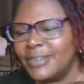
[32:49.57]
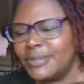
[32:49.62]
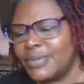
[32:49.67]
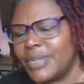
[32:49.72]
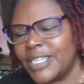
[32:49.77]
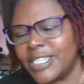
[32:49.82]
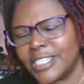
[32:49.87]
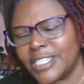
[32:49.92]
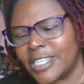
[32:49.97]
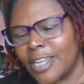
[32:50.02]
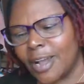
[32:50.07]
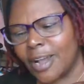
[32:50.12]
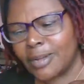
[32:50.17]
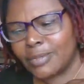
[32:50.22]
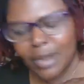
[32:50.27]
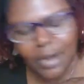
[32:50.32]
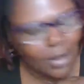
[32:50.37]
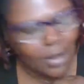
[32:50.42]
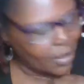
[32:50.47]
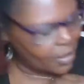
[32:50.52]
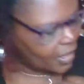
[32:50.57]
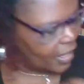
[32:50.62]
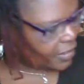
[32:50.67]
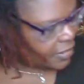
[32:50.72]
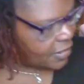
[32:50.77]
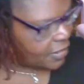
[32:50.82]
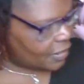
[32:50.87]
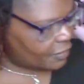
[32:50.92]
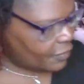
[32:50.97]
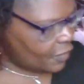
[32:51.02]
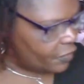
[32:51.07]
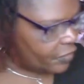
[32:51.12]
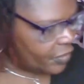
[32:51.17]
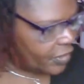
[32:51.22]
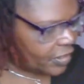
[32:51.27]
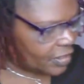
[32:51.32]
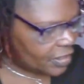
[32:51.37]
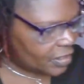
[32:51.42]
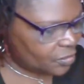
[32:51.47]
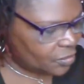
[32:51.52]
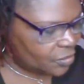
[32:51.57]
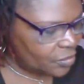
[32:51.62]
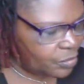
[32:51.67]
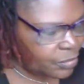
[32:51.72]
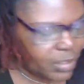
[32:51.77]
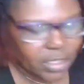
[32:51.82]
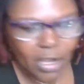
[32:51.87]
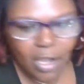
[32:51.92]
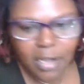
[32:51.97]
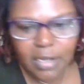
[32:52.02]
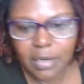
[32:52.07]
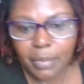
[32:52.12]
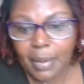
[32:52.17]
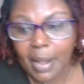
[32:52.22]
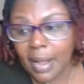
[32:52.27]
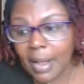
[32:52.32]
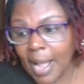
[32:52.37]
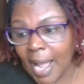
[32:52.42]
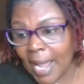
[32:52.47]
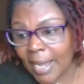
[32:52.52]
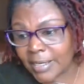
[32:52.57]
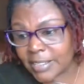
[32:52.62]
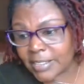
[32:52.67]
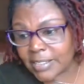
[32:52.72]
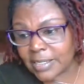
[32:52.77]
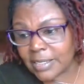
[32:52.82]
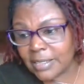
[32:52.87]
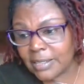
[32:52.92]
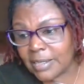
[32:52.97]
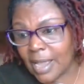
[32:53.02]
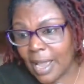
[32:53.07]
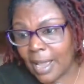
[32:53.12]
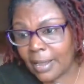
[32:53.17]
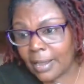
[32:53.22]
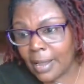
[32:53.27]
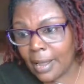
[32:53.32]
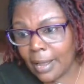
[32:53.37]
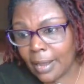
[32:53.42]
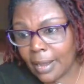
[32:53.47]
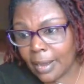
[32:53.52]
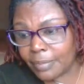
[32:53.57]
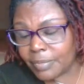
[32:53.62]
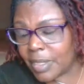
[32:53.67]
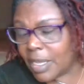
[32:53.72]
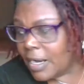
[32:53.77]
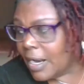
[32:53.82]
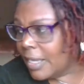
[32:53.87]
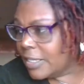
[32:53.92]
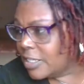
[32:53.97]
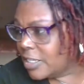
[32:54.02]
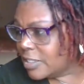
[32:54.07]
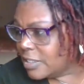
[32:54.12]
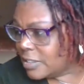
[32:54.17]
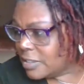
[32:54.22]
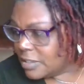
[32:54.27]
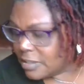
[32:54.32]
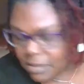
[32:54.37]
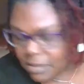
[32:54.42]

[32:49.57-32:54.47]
We just talking about all kind of stuff over here, Q. We talking about Odysee dot com that I just,